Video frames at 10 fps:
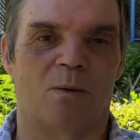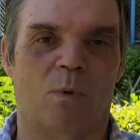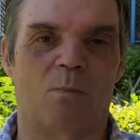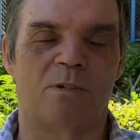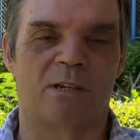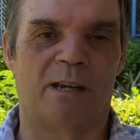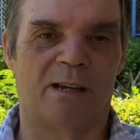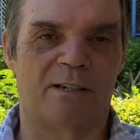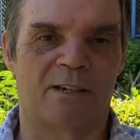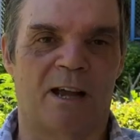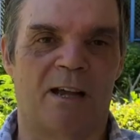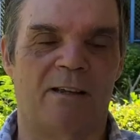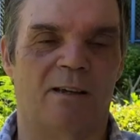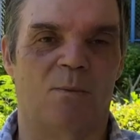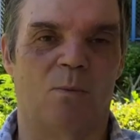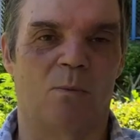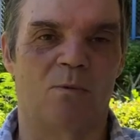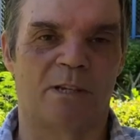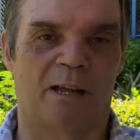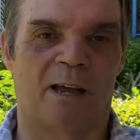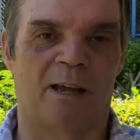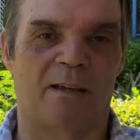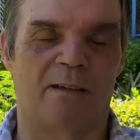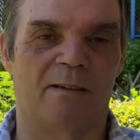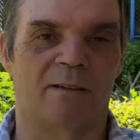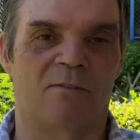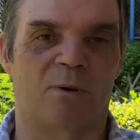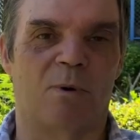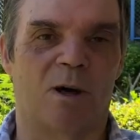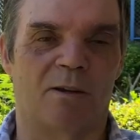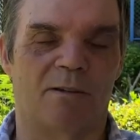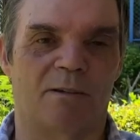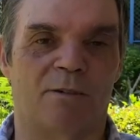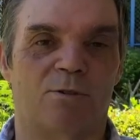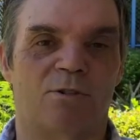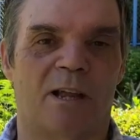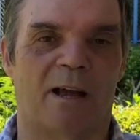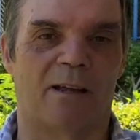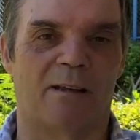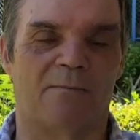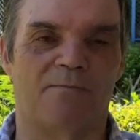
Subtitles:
One was an English guy and one was a guy from Holland, a Dutch guy.